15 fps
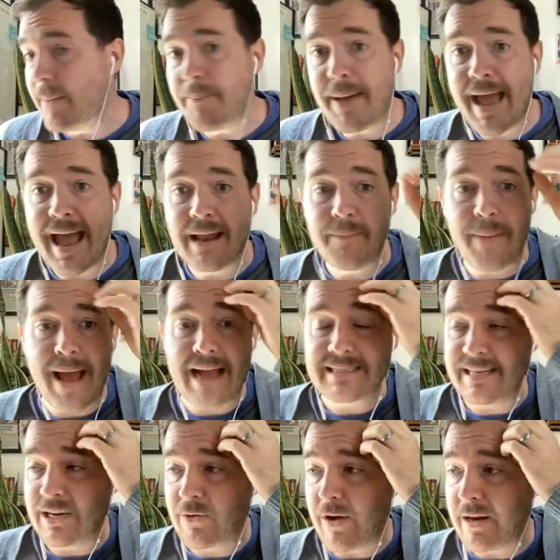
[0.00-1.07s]
Penn. Pact's
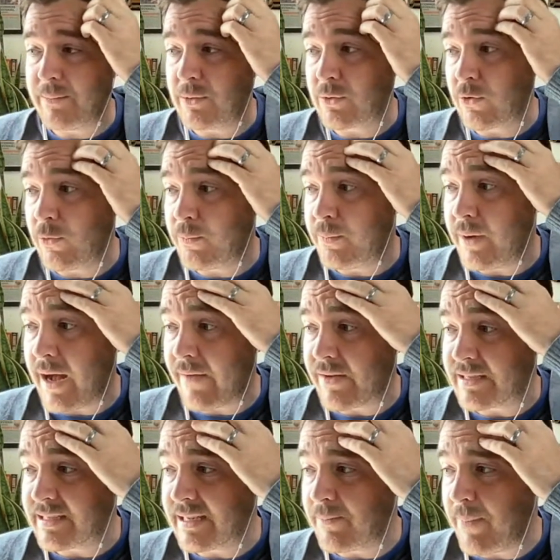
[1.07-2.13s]
an incredible group.
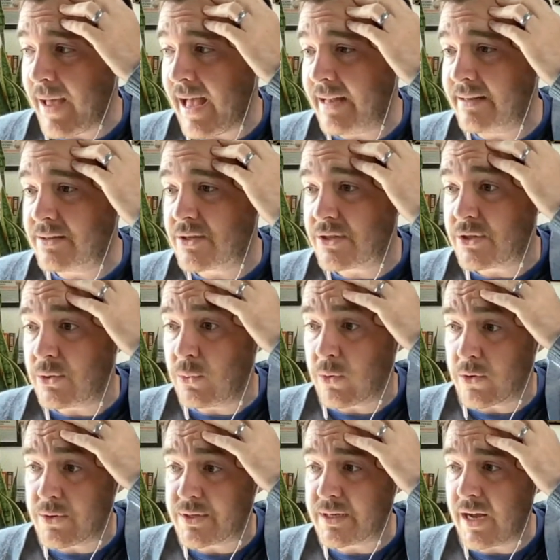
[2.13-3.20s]
Obviously, Penn
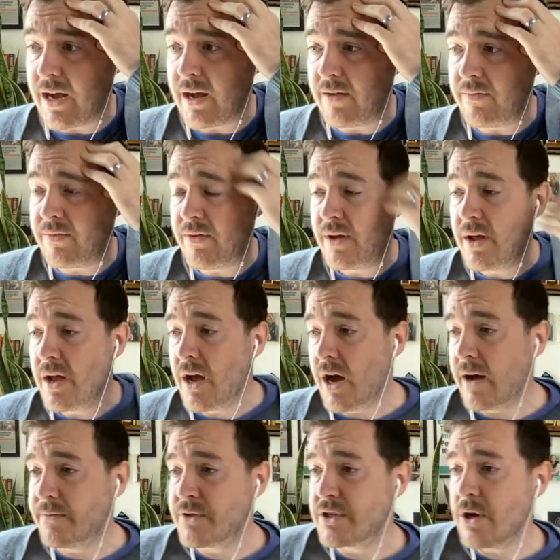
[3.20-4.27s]
stewards of
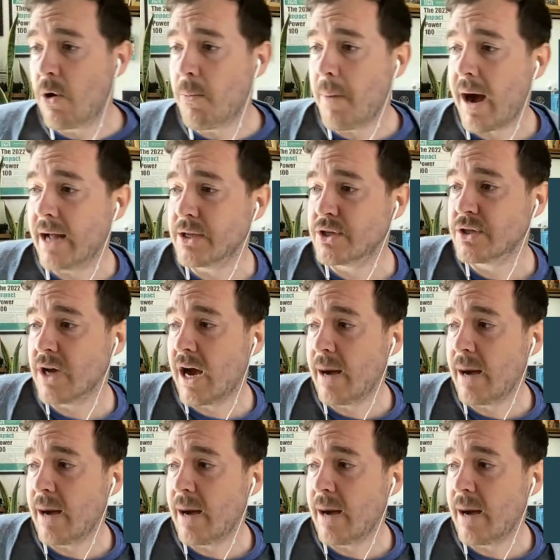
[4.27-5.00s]
so much.